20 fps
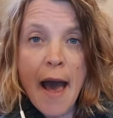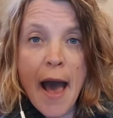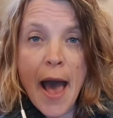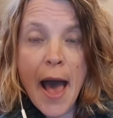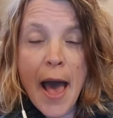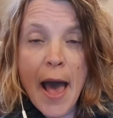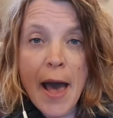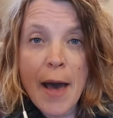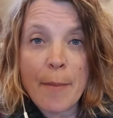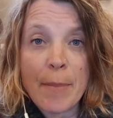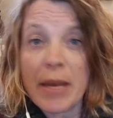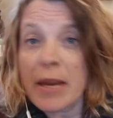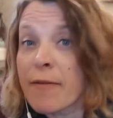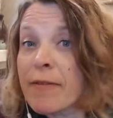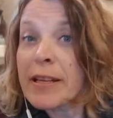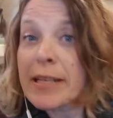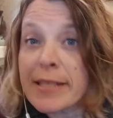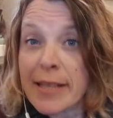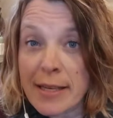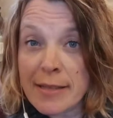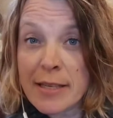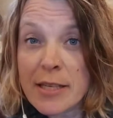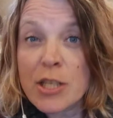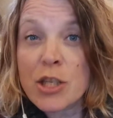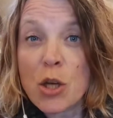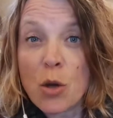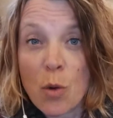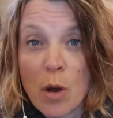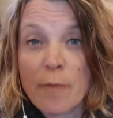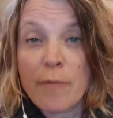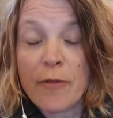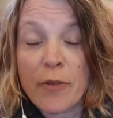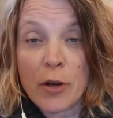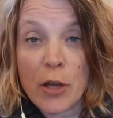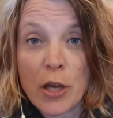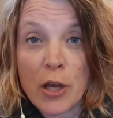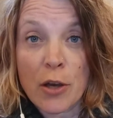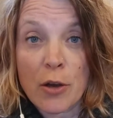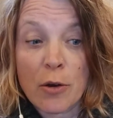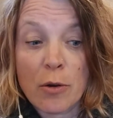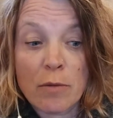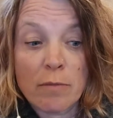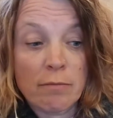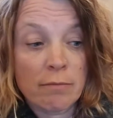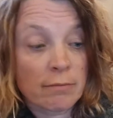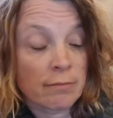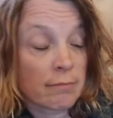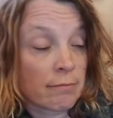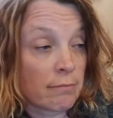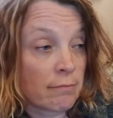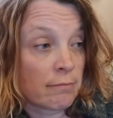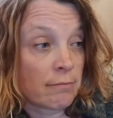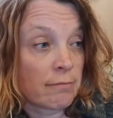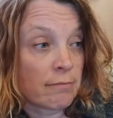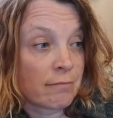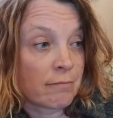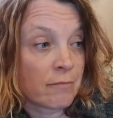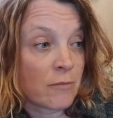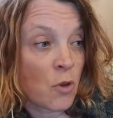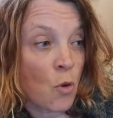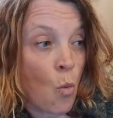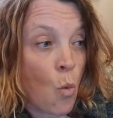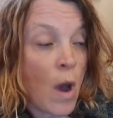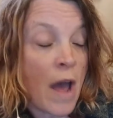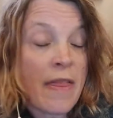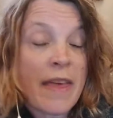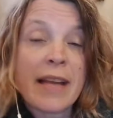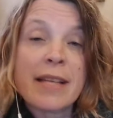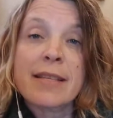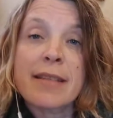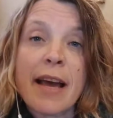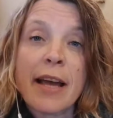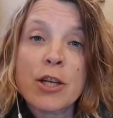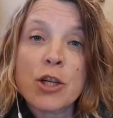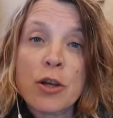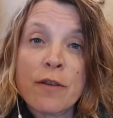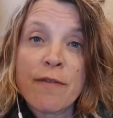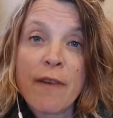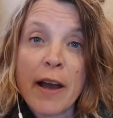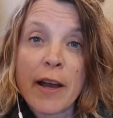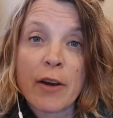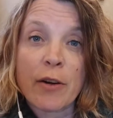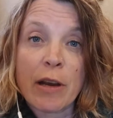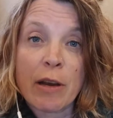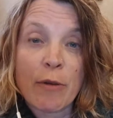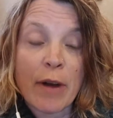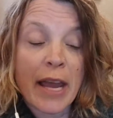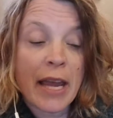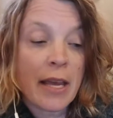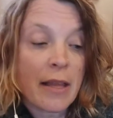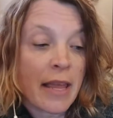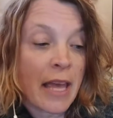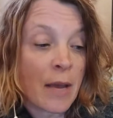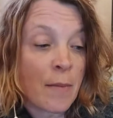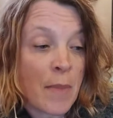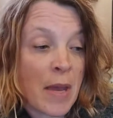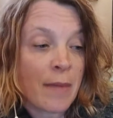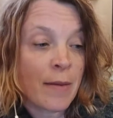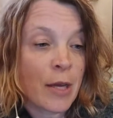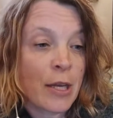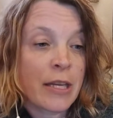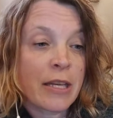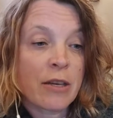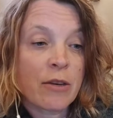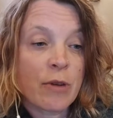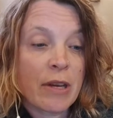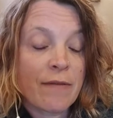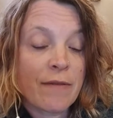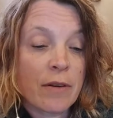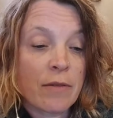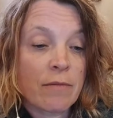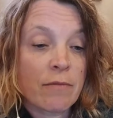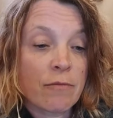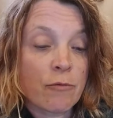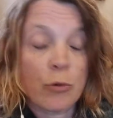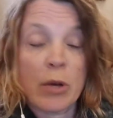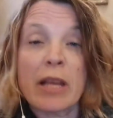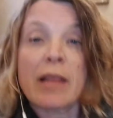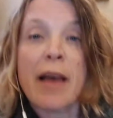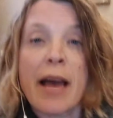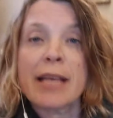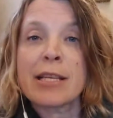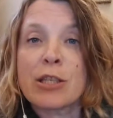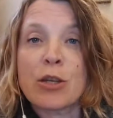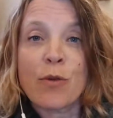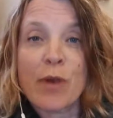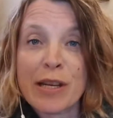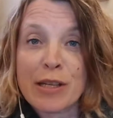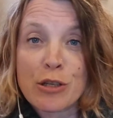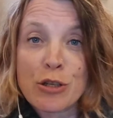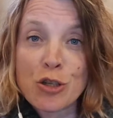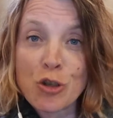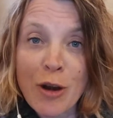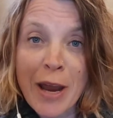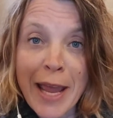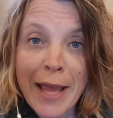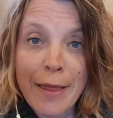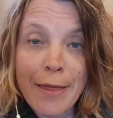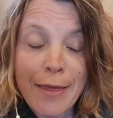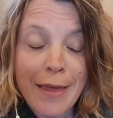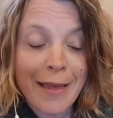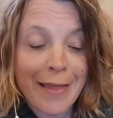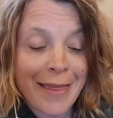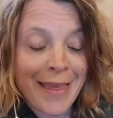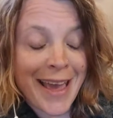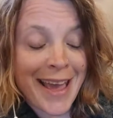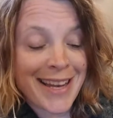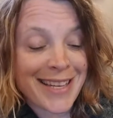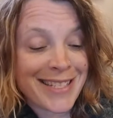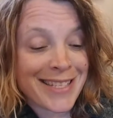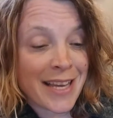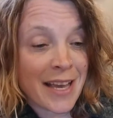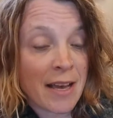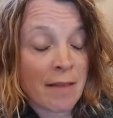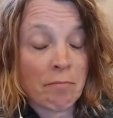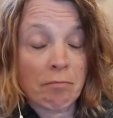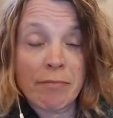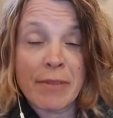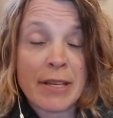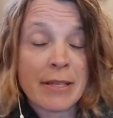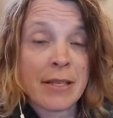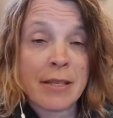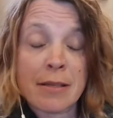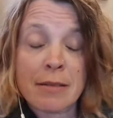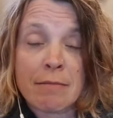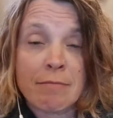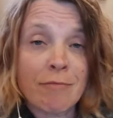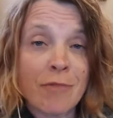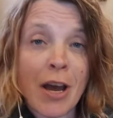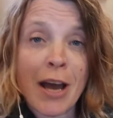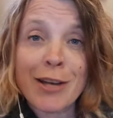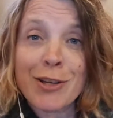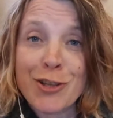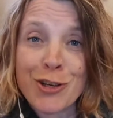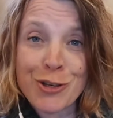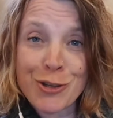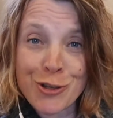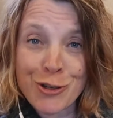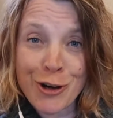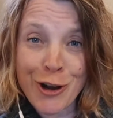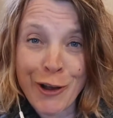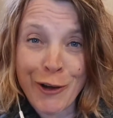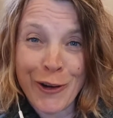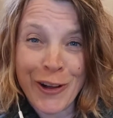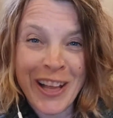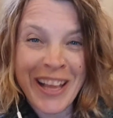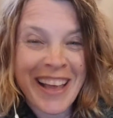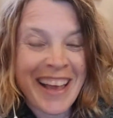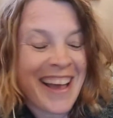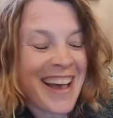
And if it doesn't show up for you, why that's not your fuckery, right? Like maybe you didn't even realize you had a strength, that this is not your struggle.